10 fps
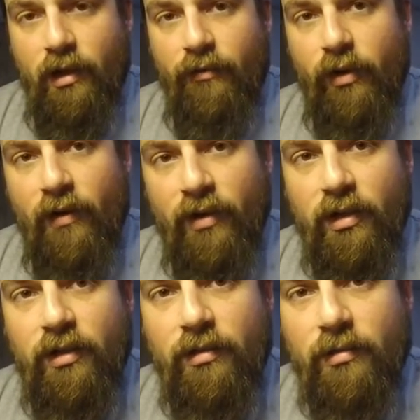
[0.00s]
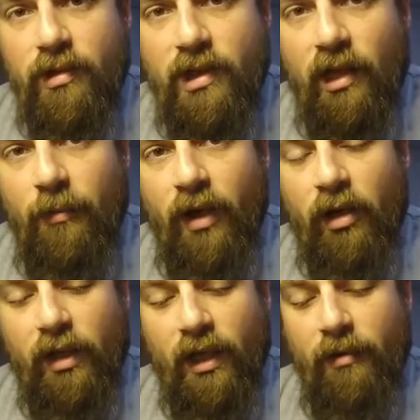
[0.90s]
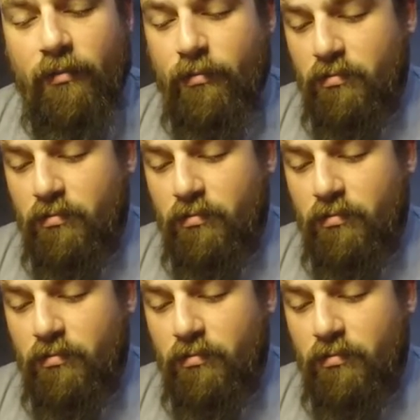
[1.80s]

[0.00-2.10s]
If you have a Stella barrel kit,